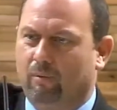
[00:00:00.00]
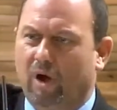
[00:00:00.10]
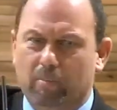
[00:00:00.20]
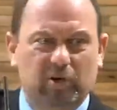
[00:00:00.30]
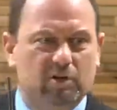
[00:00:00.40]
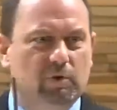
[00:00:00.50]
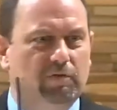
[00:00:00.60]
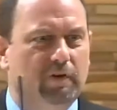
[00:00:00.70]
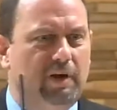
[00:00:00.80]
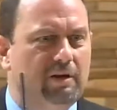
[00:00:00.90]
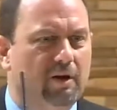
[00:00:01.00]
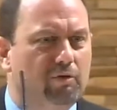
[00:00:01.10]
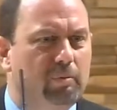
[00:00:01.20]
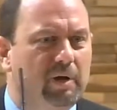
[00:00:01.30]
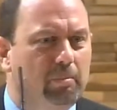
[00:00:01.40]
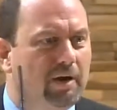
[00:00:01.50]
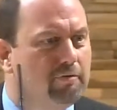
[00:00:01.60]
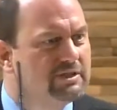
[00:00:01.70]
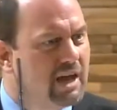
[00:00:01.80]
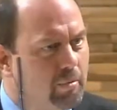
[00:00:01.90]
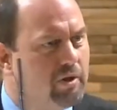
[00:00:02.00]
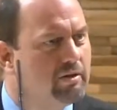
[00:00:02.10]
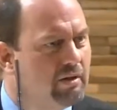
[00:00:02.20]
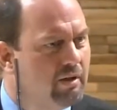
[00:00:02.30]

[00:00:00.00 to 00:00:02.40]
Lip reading: Why? Because we feed hungry people every Sabbath?